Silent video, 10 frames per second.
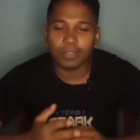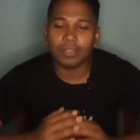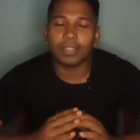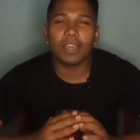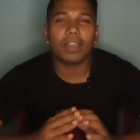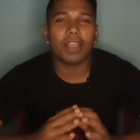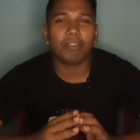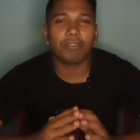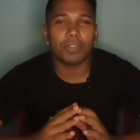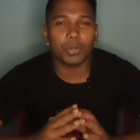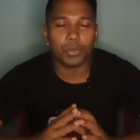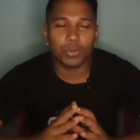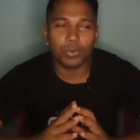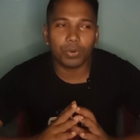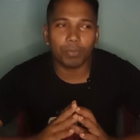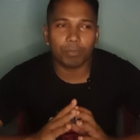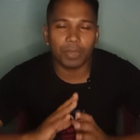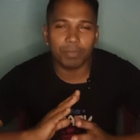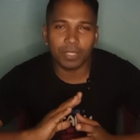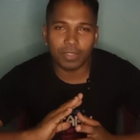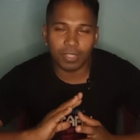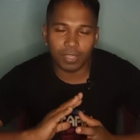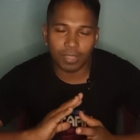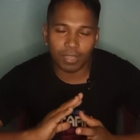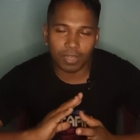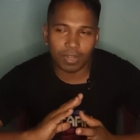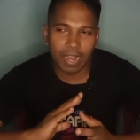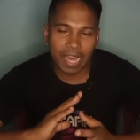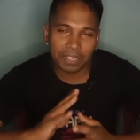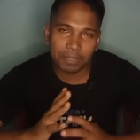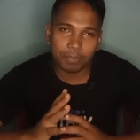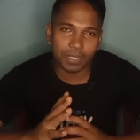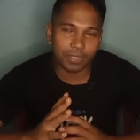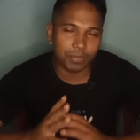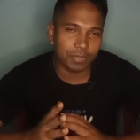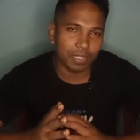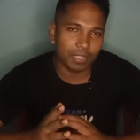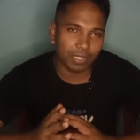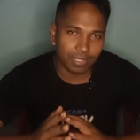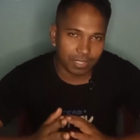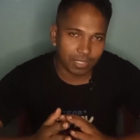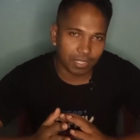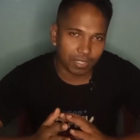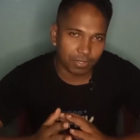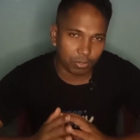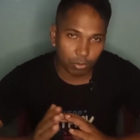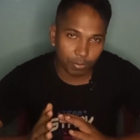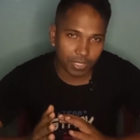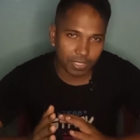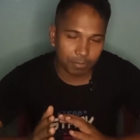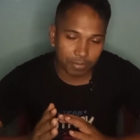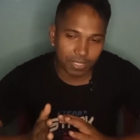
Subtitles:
they are have no, maybe they are unable to sell stickers so much,